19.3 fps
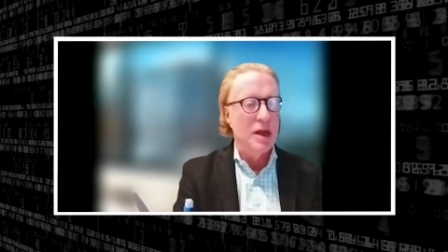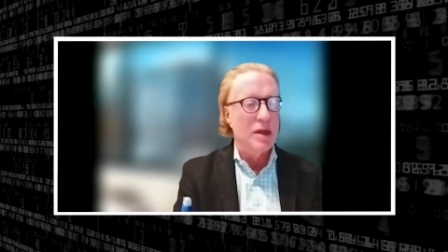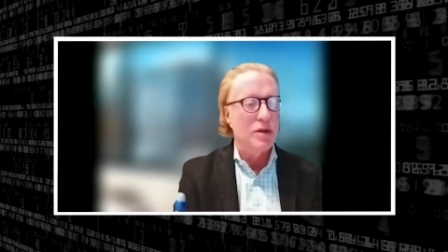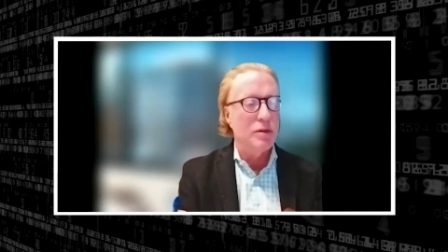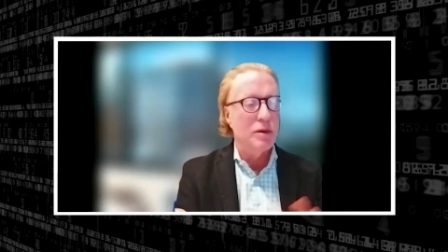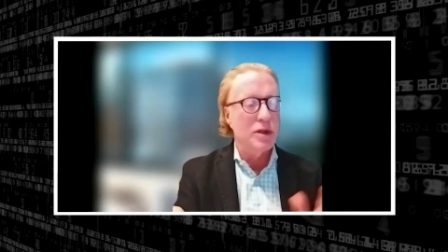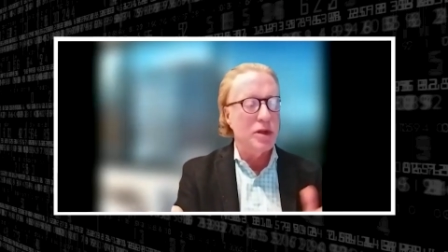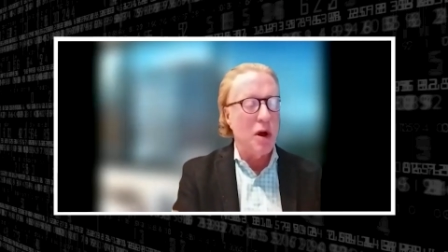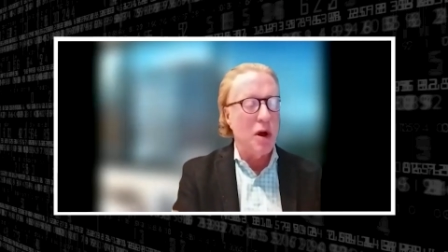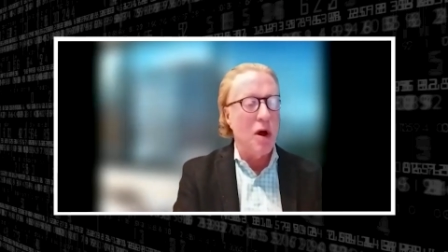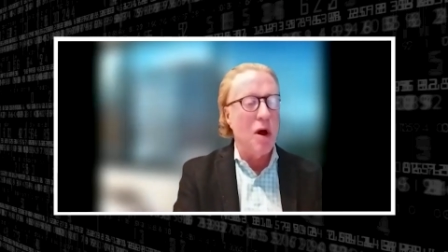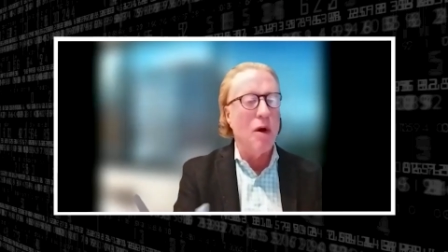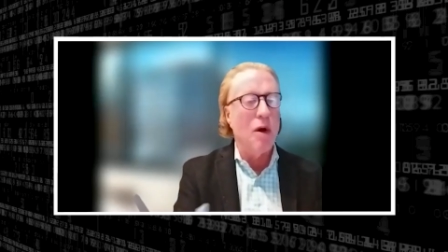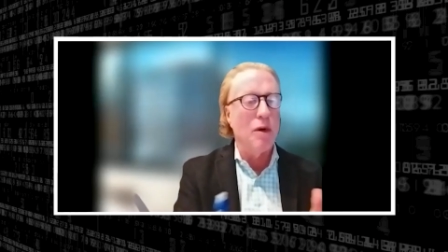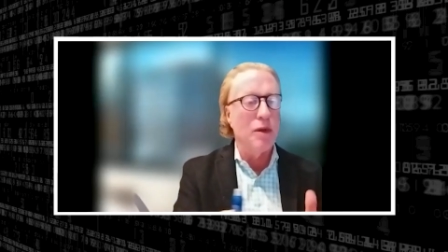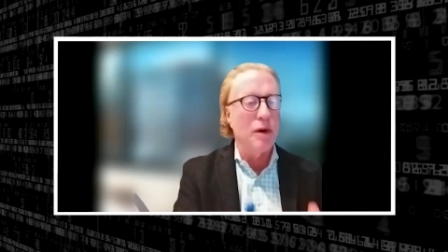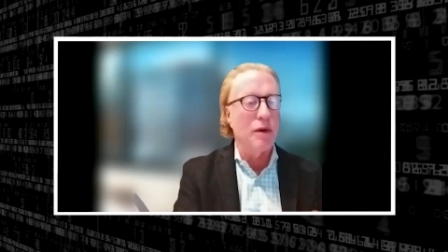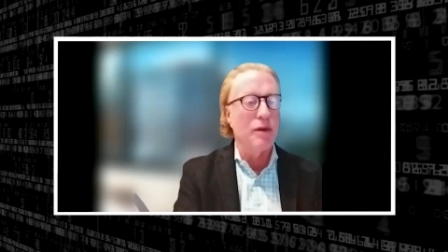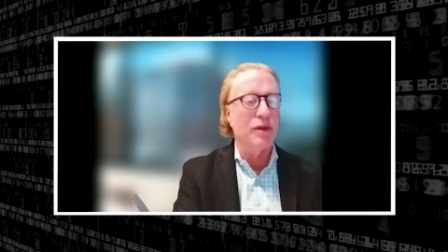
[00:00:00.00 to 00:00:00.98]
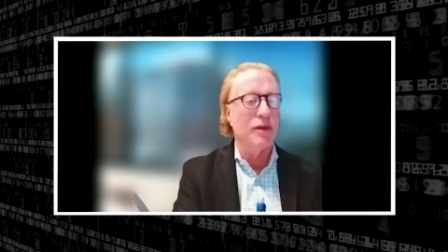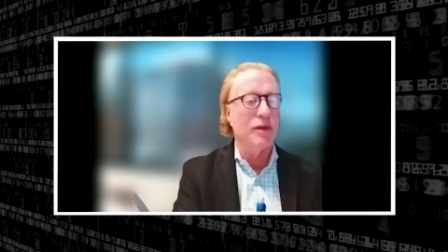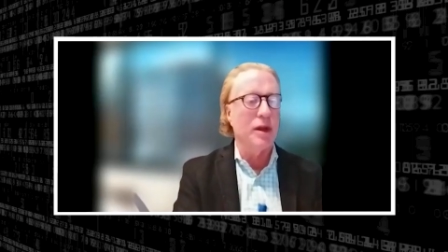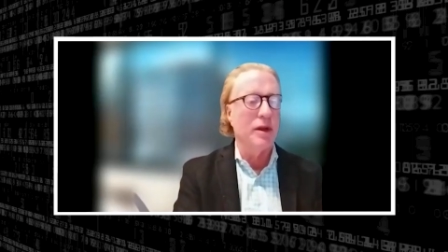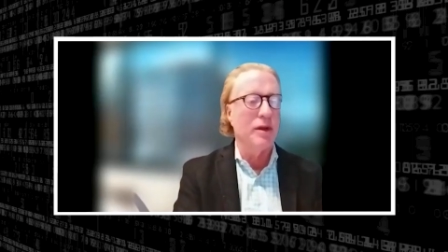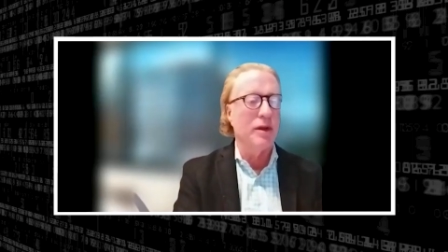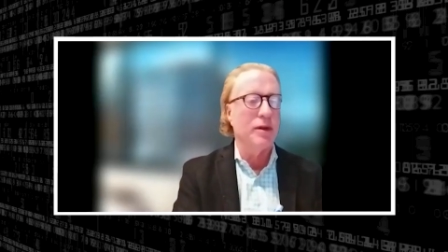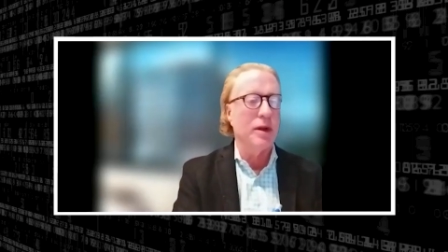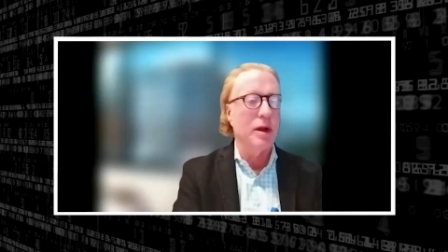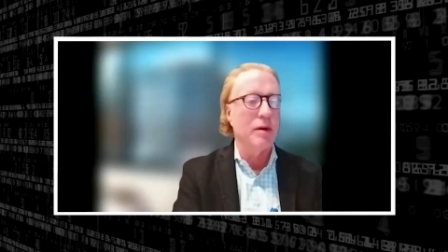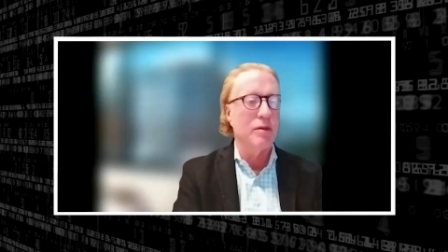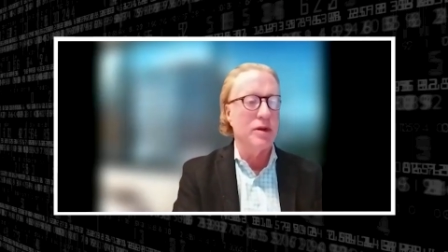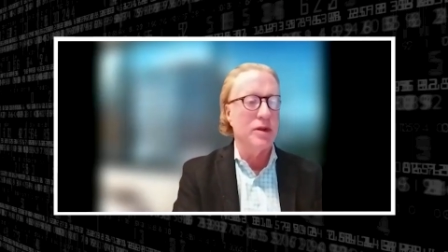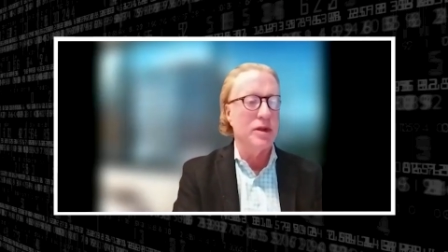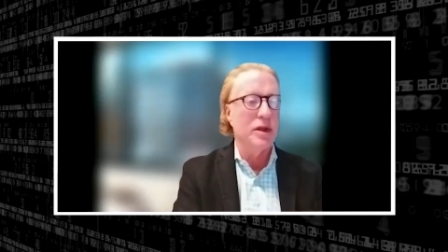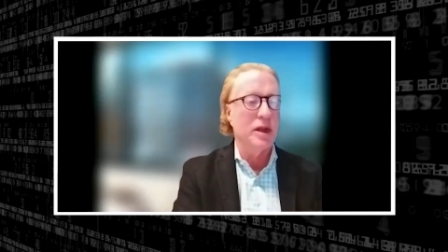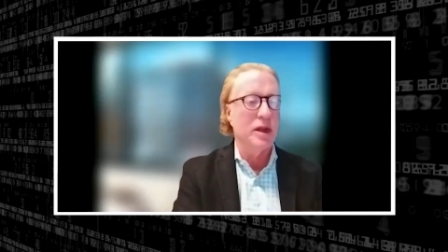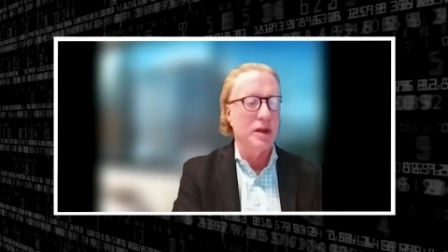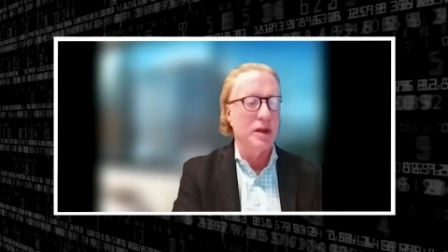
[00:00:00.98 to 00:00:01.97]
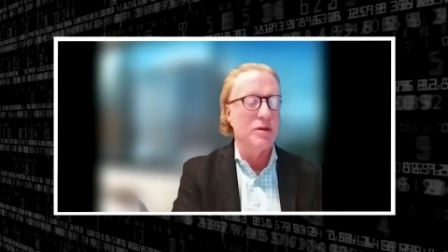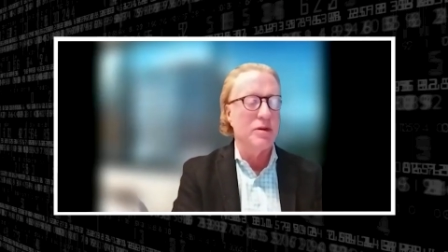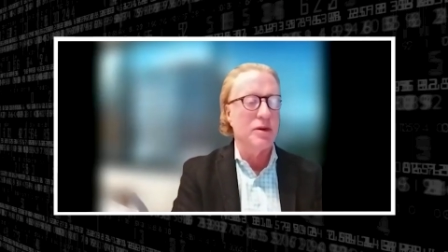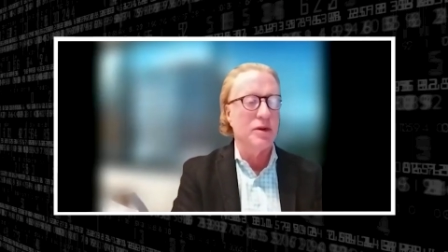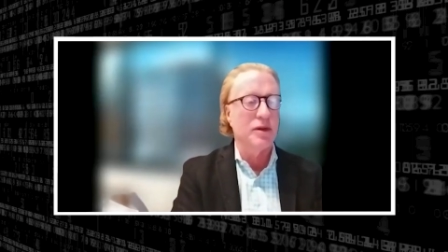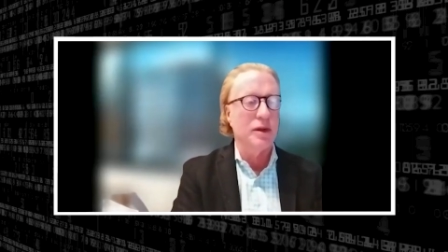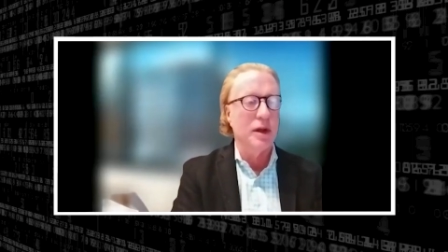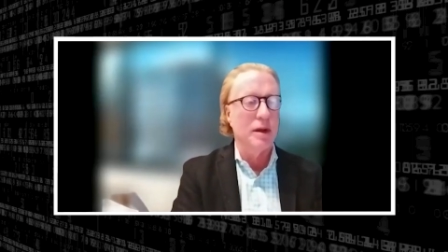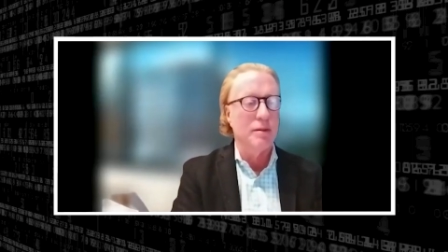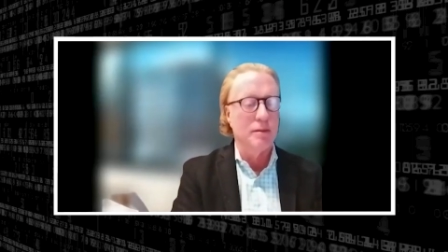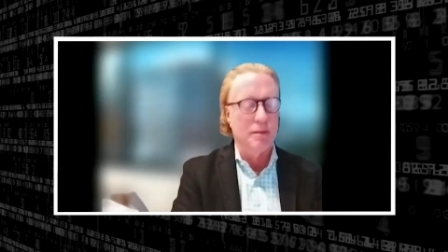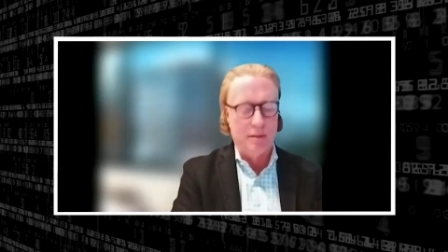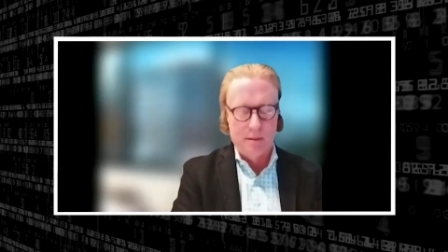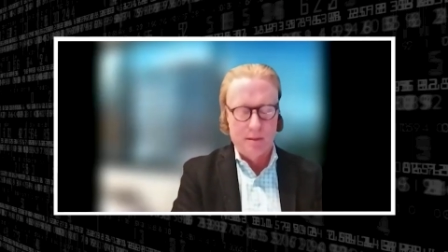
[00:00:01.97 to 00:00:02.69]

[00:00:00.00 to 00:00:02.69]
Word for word: So it's all of those things that we're seeing interest in.